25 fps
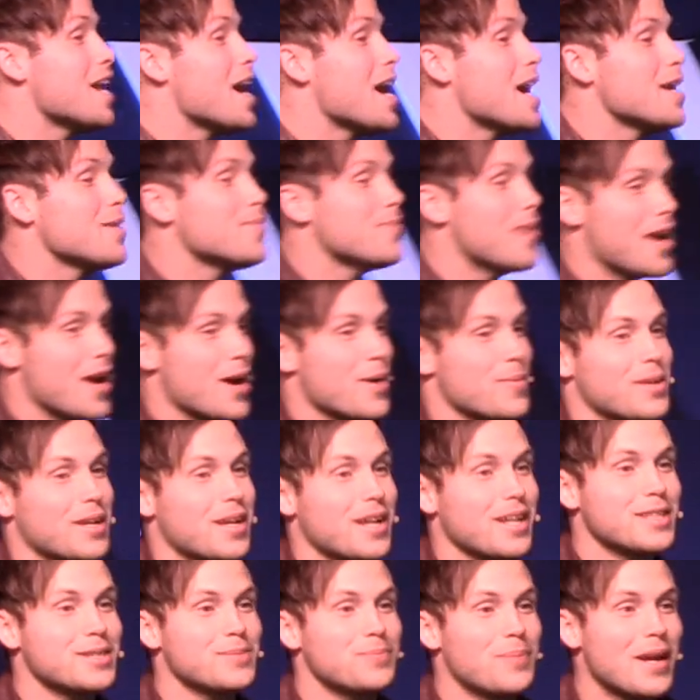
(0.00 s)
a nightmare,
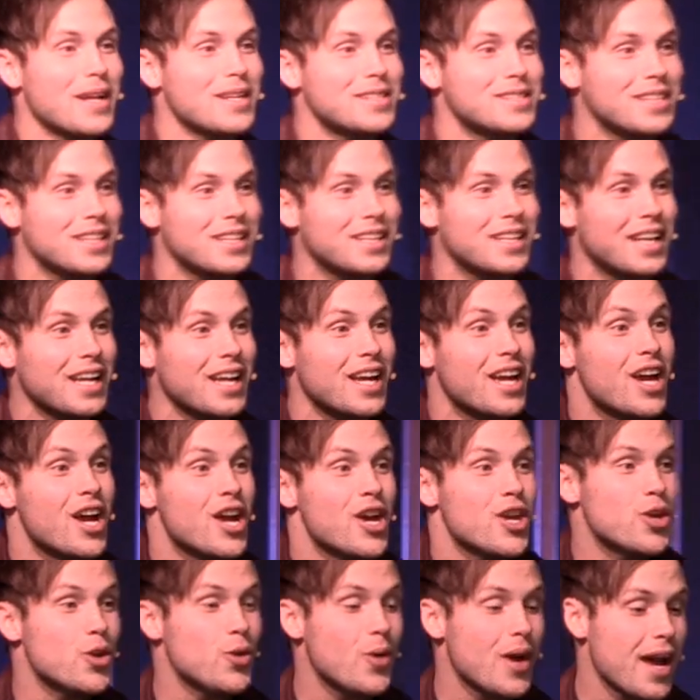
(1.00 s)
because basically
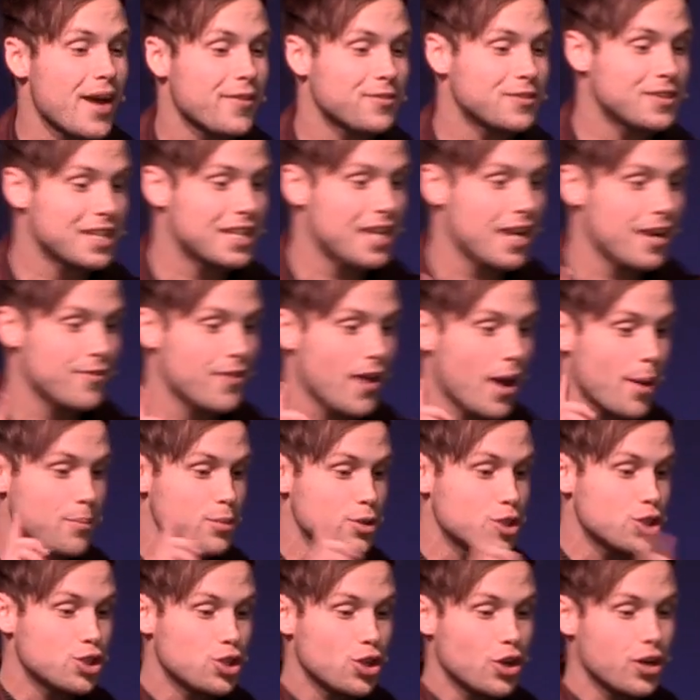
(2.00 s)
you have to give
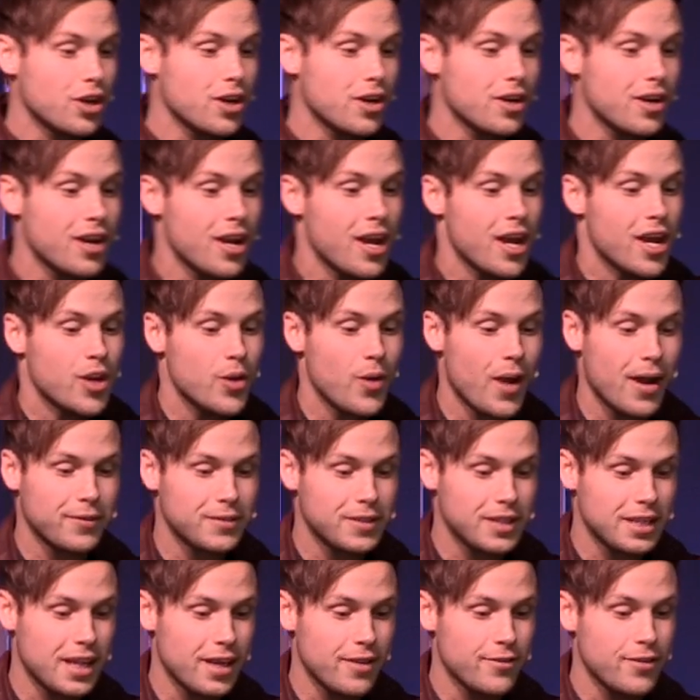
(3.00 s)
up sugar, you
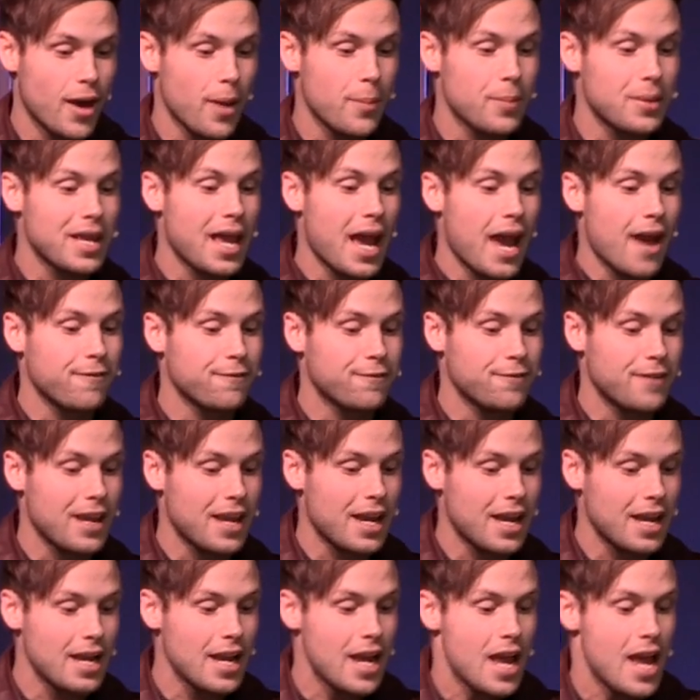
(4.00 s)
have to give up
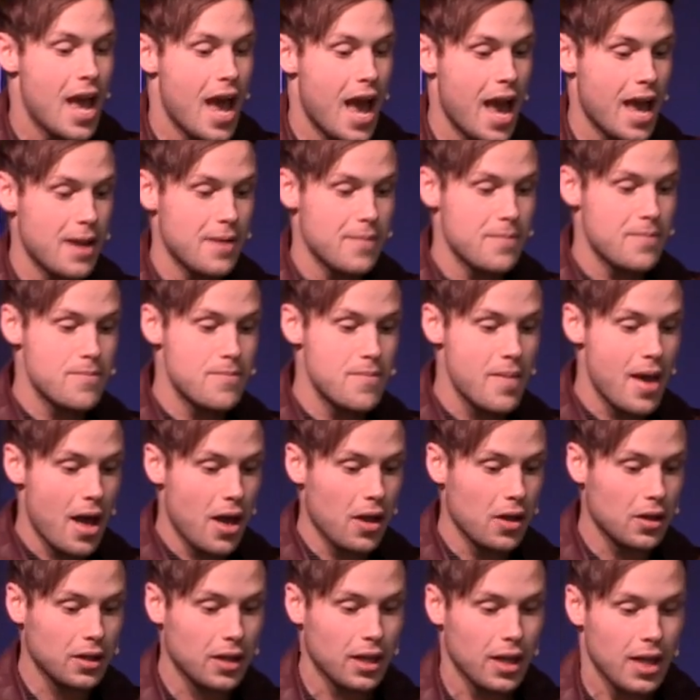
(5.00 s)
caffeine and
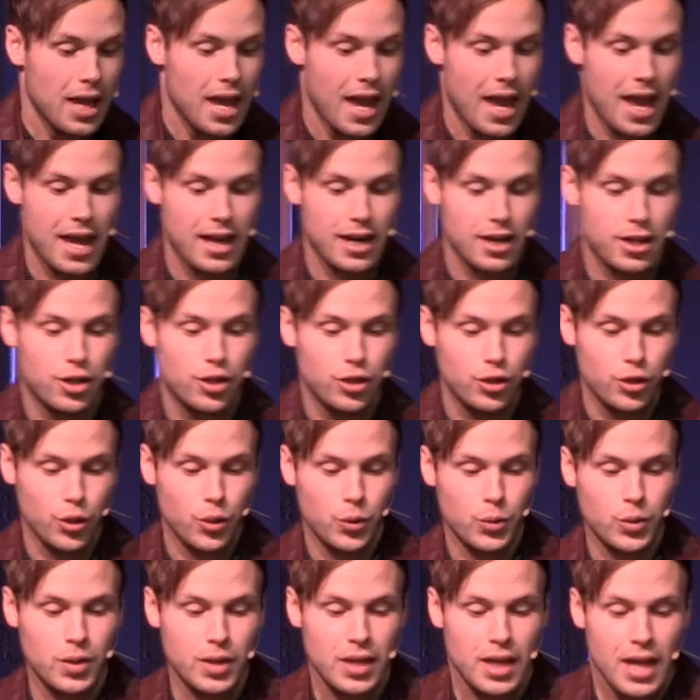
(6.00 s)
milk and
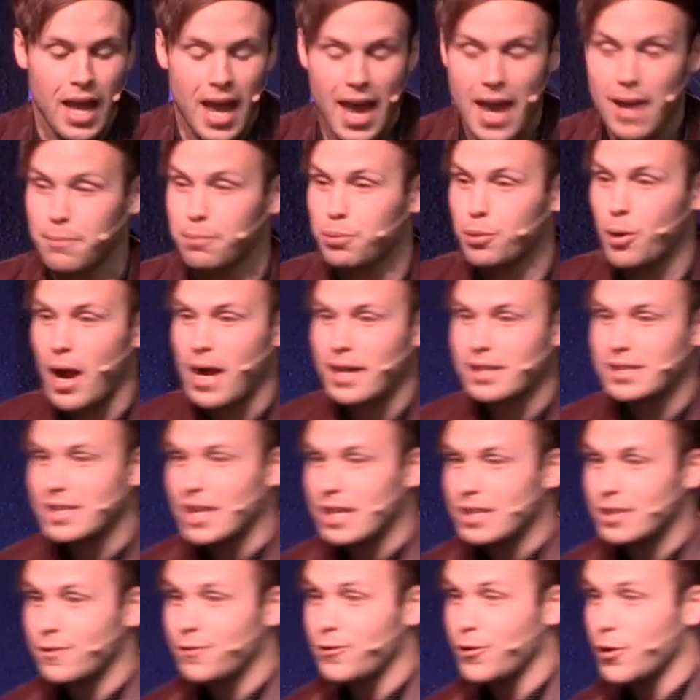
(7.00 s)
gluten and
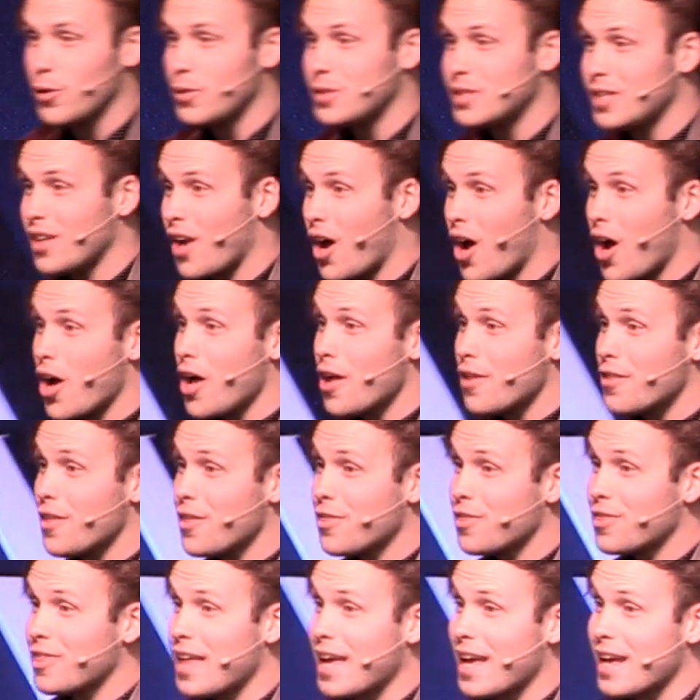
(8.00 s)
processed foods and all
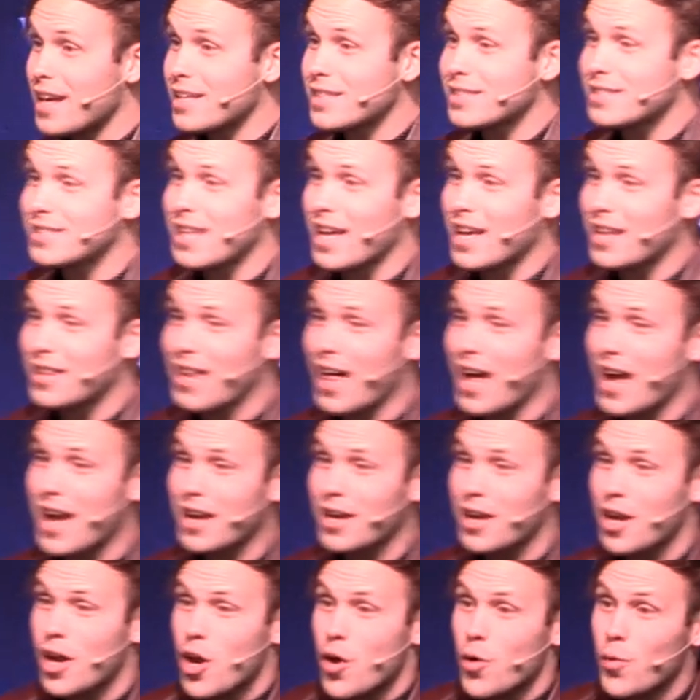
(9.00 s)
the things that
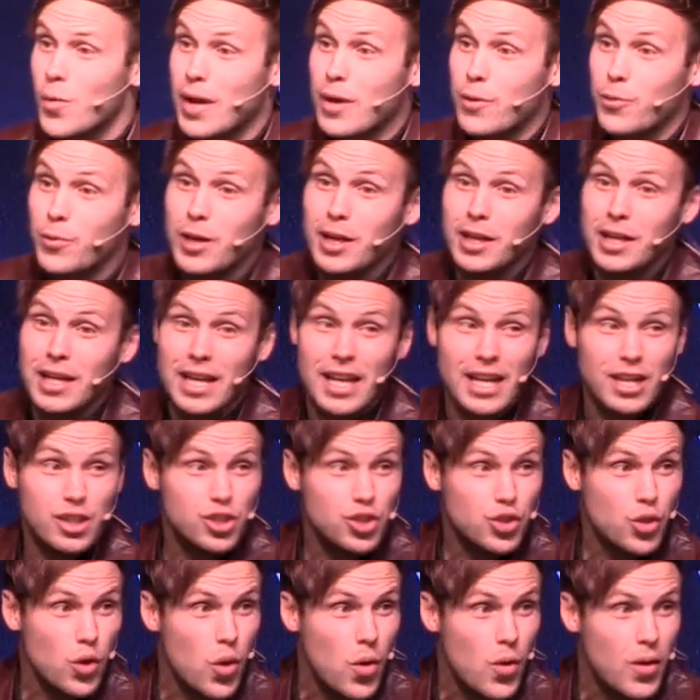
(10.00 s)
like we really
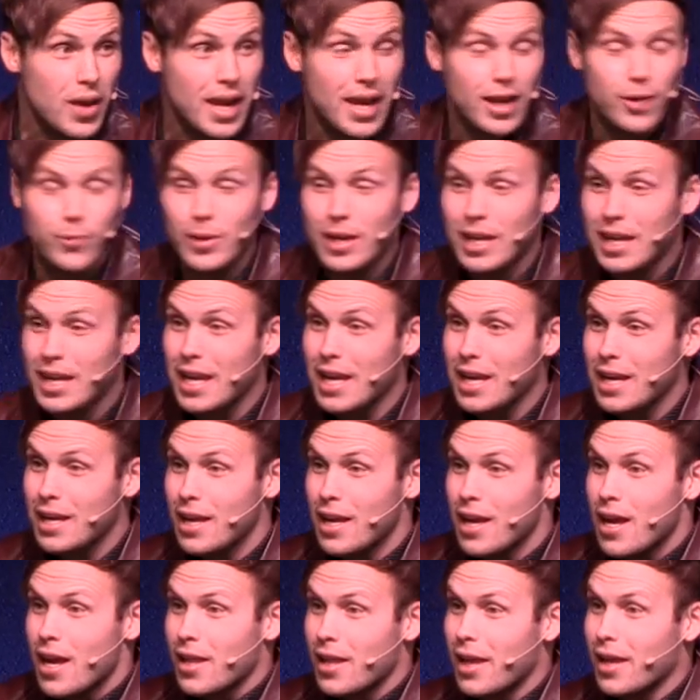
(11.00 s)
enjoy and we eat
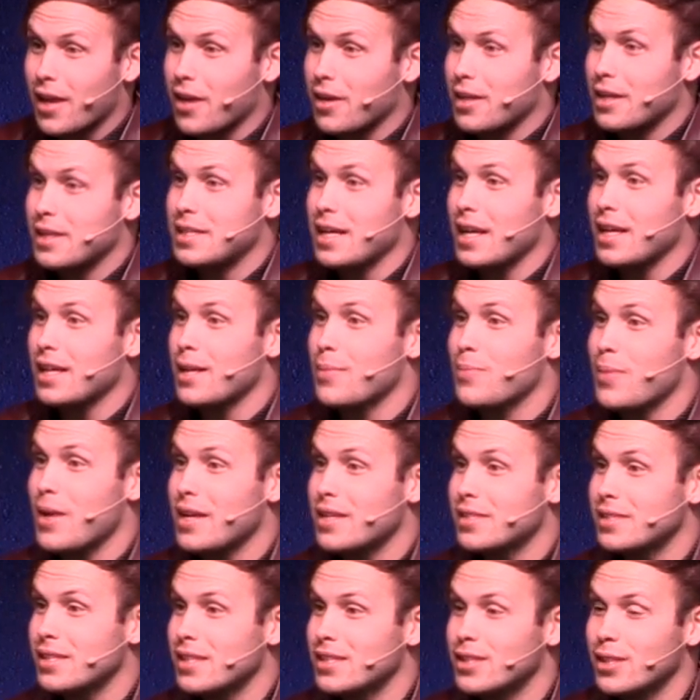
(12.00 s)
like on a daily
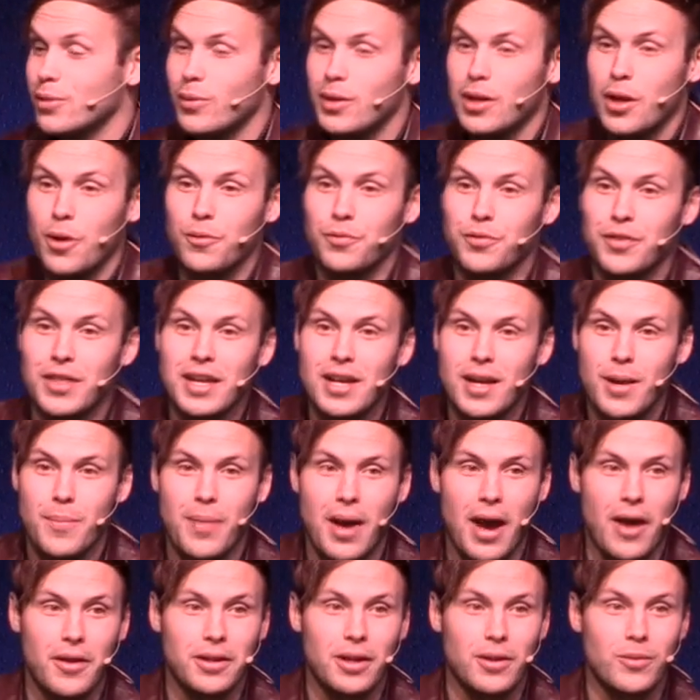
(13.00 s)
basis, and we don't think
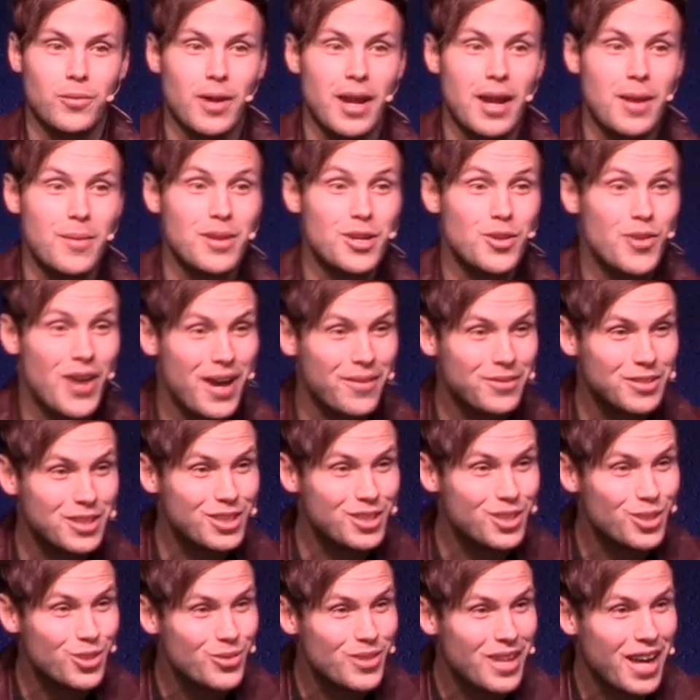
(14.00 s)
about it, right? And you have
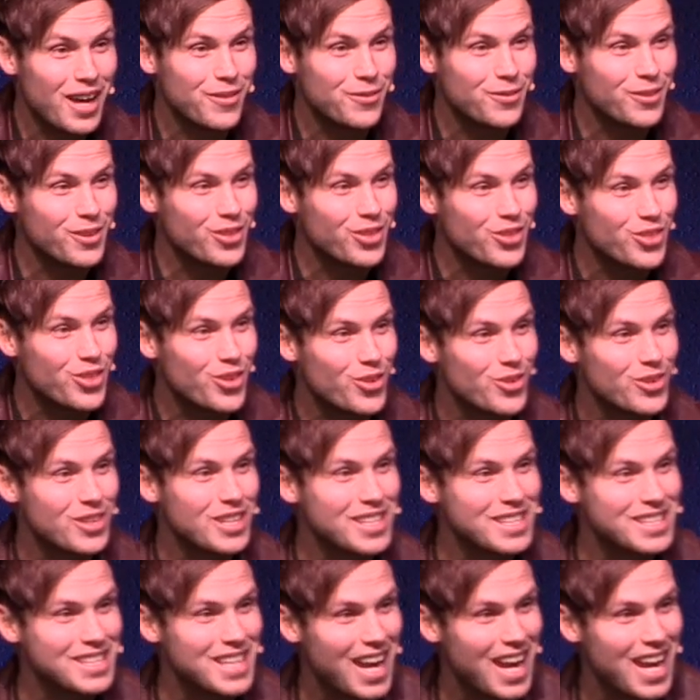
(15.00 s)
to do that for
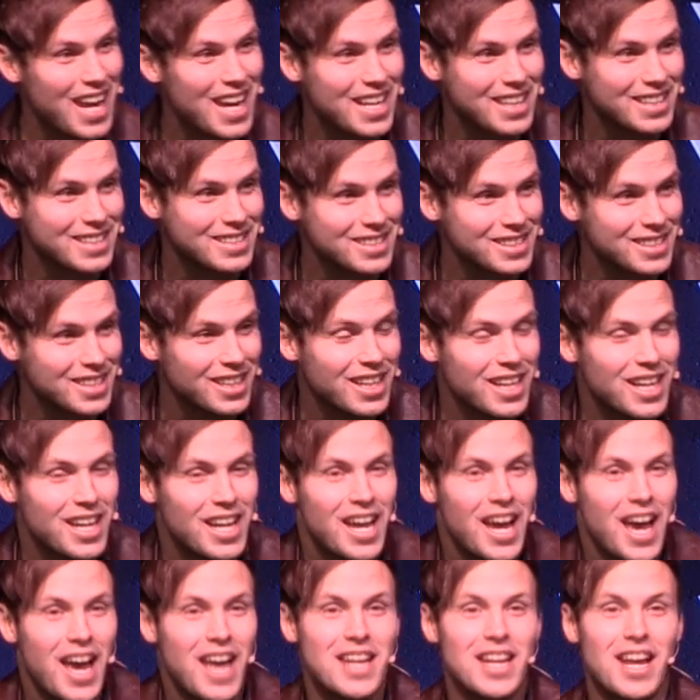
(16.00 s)
30 days.
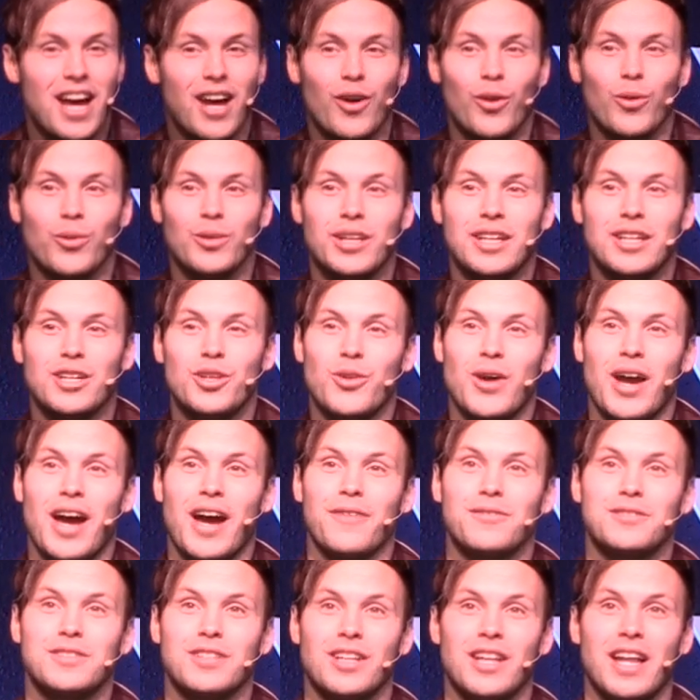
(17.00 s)
And not only do you
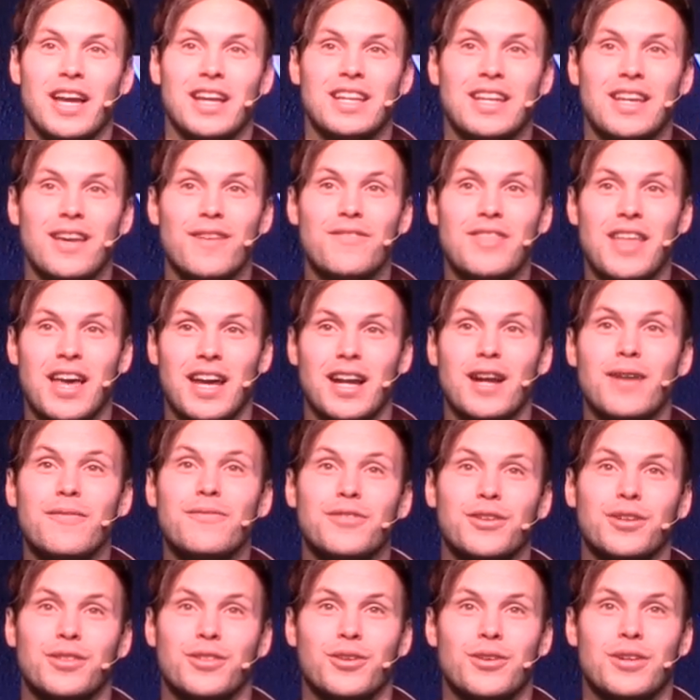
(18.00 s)
have to like give that
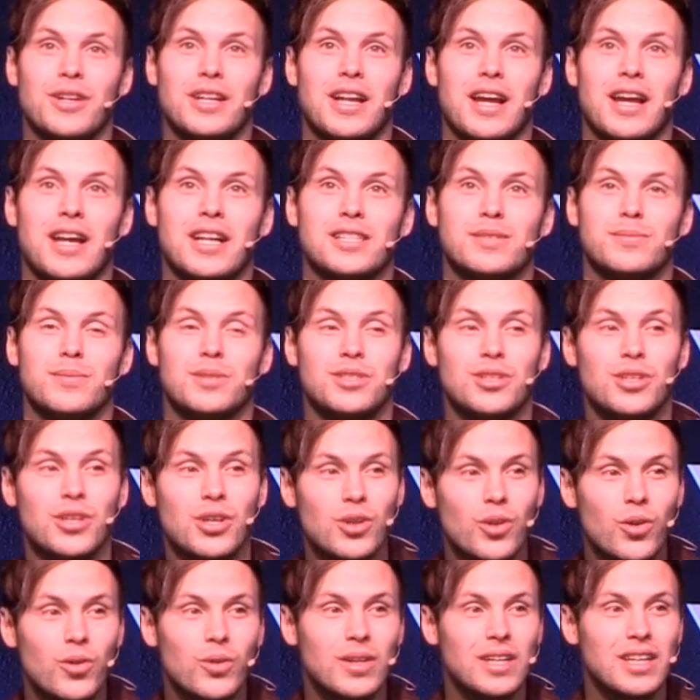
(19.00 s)
up for 30 days, but you
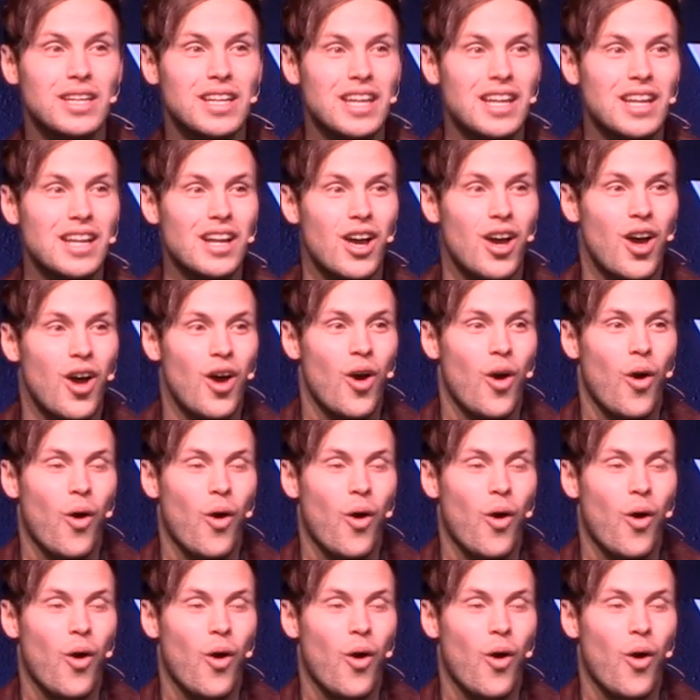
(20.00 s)
can only eat